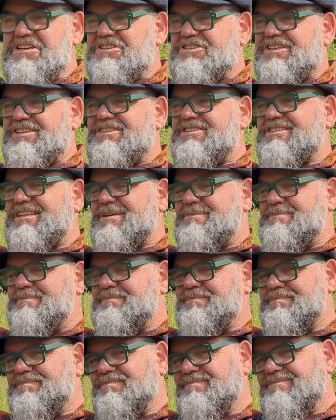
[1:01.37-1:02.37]
She's
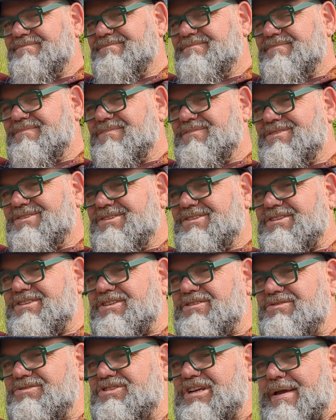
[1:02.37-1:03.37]
a
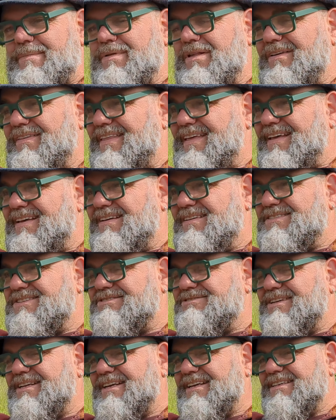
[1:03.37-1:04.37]
little gem like that.
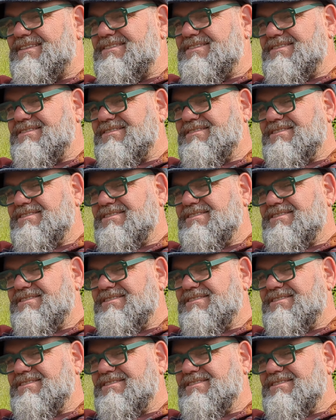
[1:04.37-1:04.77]
She really is.